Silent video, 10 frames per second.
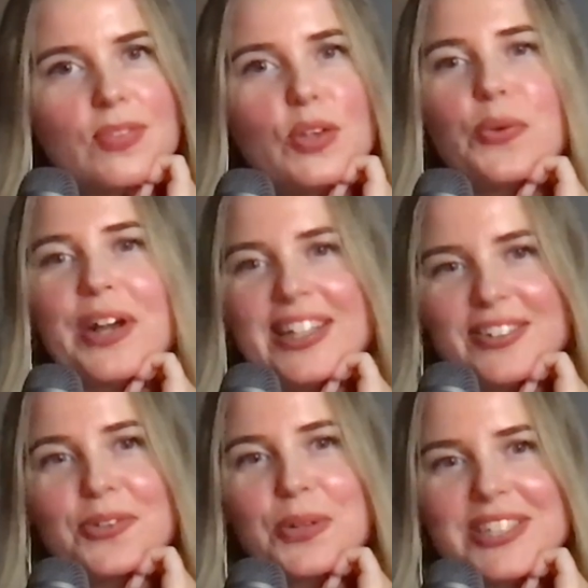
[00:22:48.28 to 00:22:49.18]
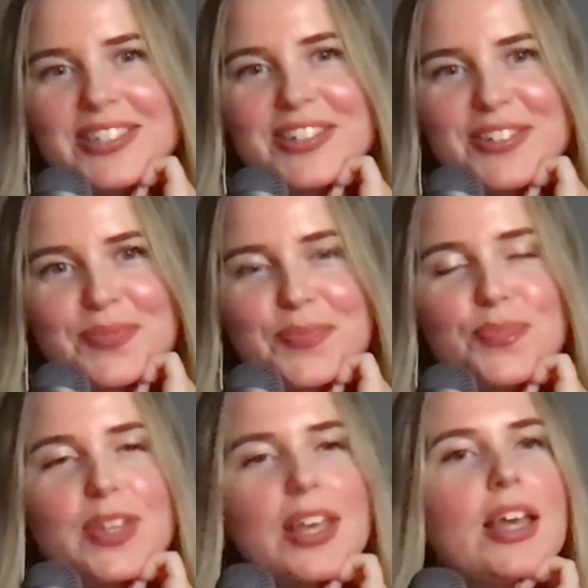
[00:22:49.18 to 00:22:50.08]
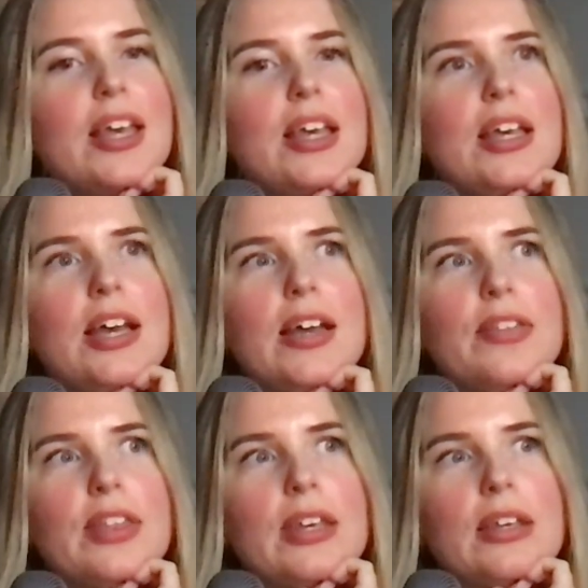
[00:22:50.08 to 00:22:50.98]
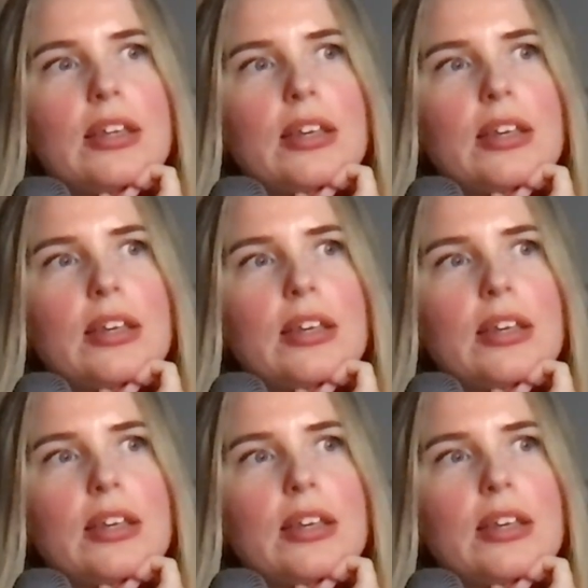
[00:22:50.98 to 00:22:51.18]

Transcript: Great question. I think